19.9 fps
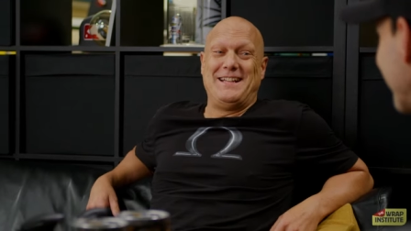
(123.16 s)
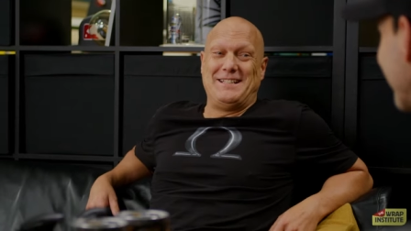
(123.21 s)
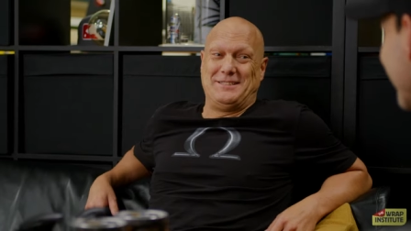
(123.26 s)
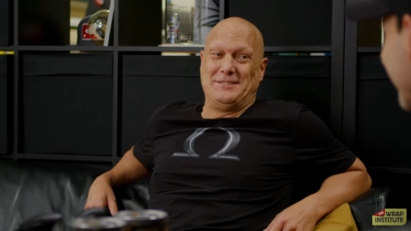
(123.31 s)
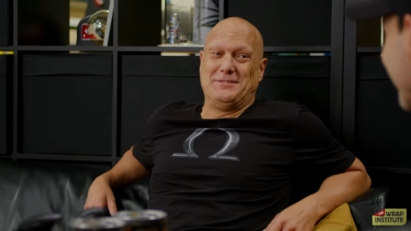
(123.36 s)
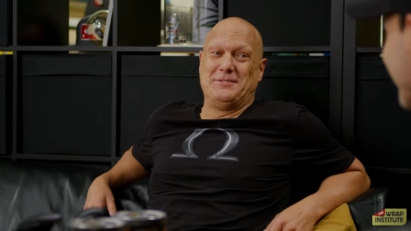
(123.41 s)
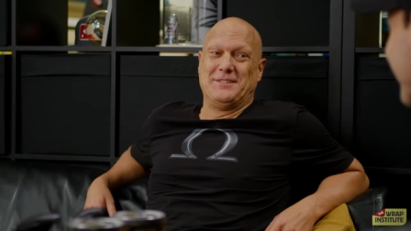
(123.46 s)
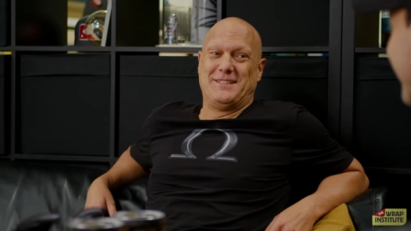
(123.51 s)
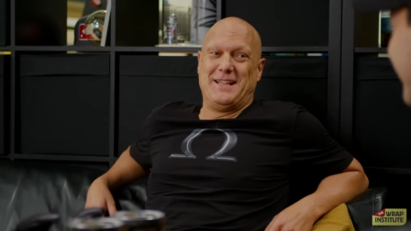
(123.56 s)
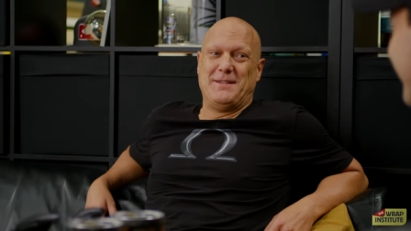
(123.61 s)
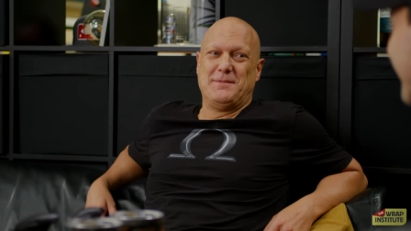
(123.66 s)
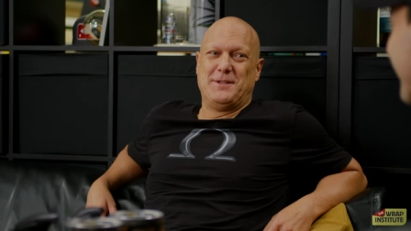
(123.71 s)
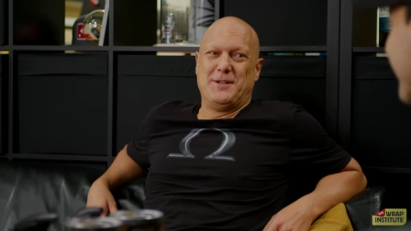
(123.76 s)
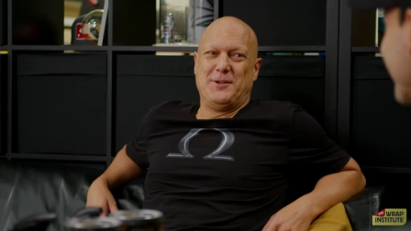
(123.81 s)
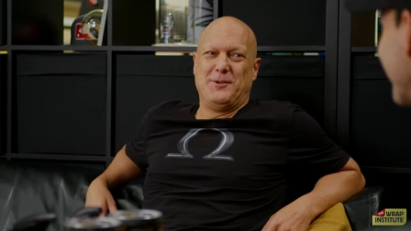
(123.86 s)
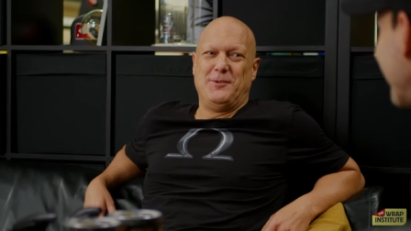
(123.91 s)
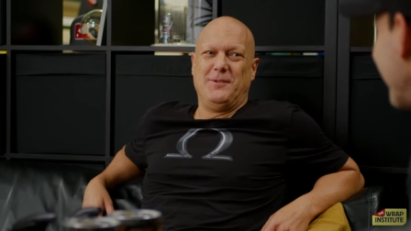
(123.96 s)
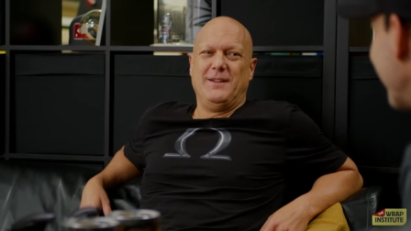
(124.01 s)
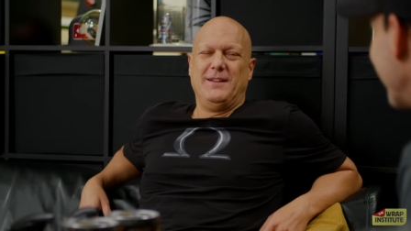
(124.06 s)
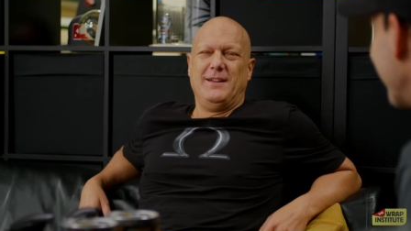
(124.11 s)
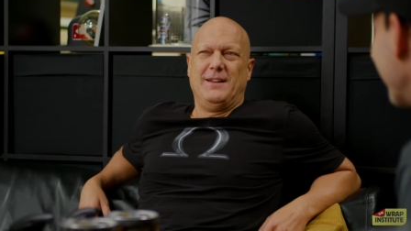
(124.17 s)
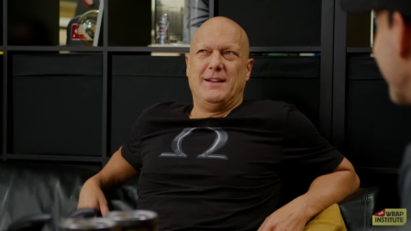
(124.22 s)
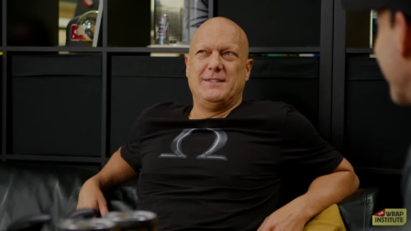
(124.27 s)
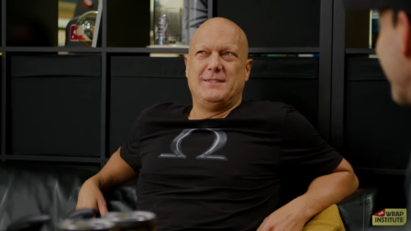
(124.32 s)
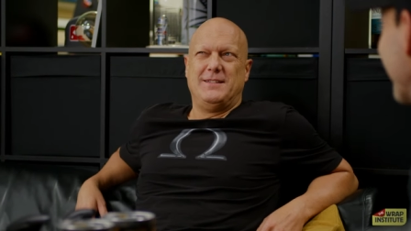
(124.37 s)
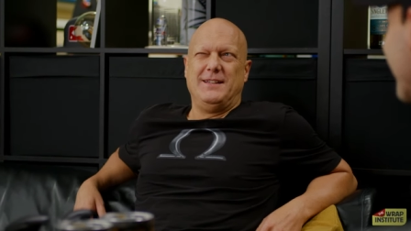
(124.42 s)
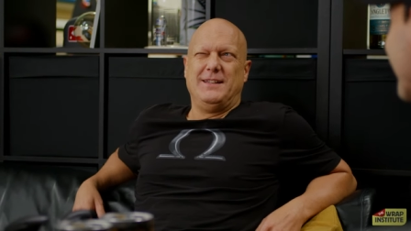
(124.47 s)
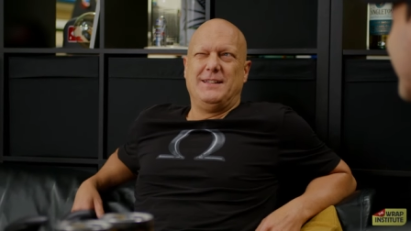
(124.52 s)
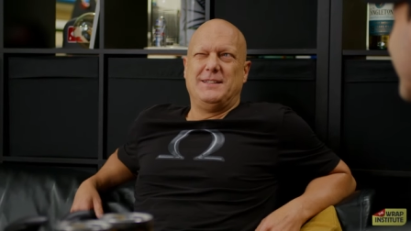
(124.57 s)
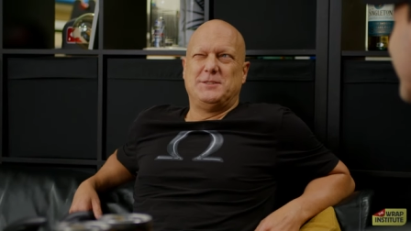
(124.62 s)
That's a long time ago. Oh yeah.
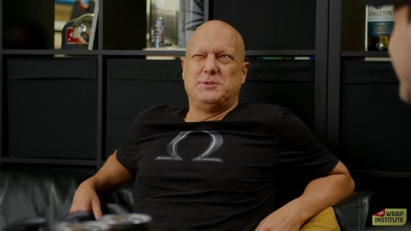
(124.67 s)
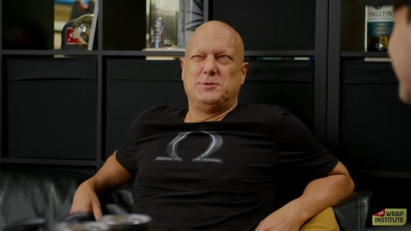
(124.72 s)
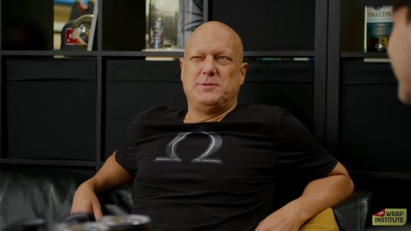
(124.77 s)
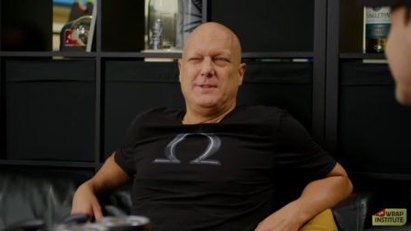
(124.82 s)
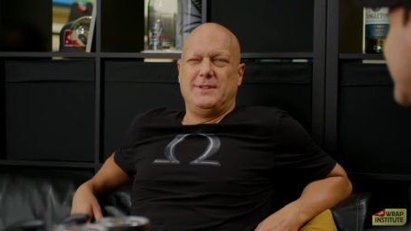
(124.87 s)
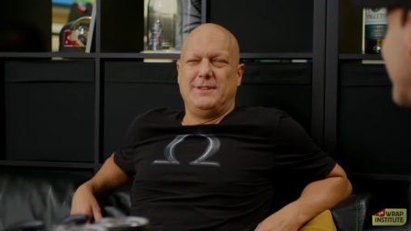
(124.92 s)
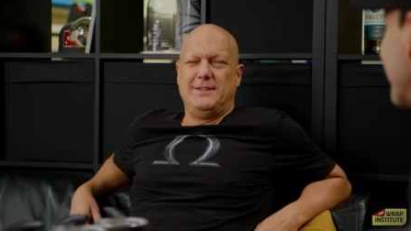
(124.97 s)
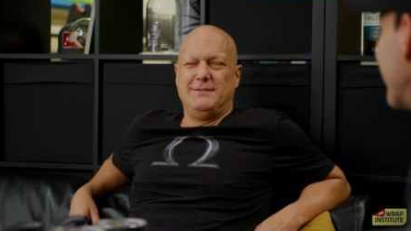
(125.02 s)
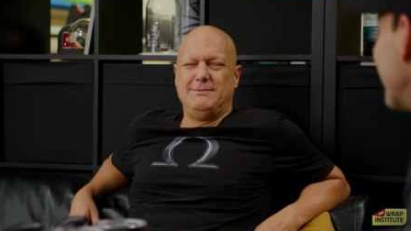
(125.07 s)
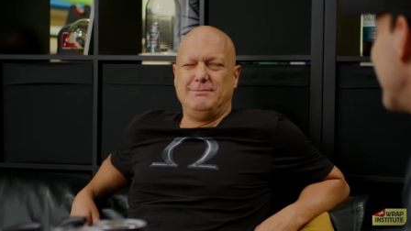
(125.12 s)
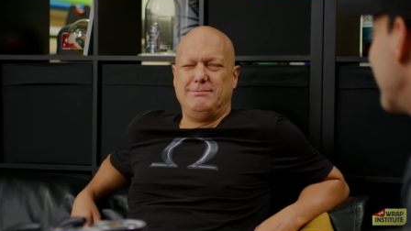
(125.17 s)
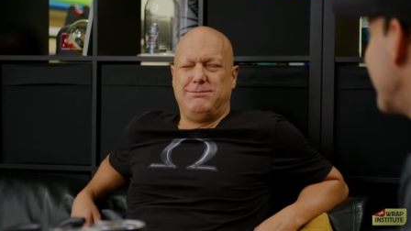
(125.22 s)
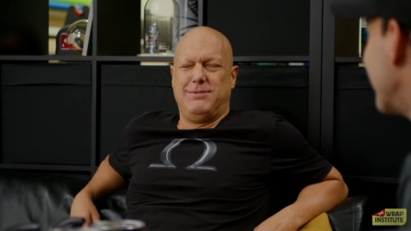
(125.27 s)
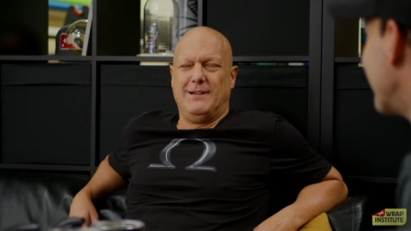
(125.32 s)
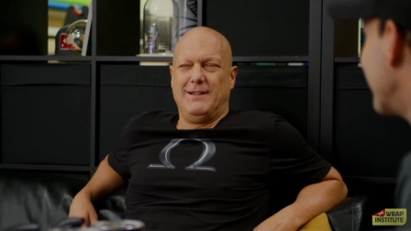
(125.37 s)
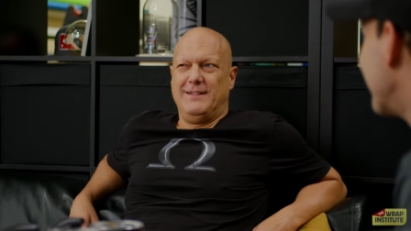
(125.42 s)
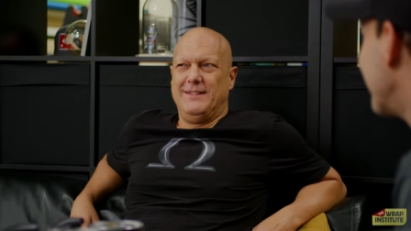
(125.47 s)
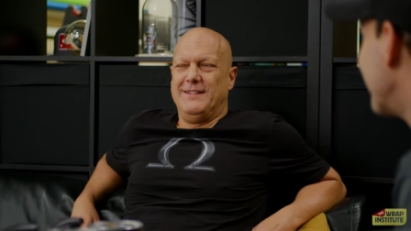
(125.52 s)
I think it's uh, a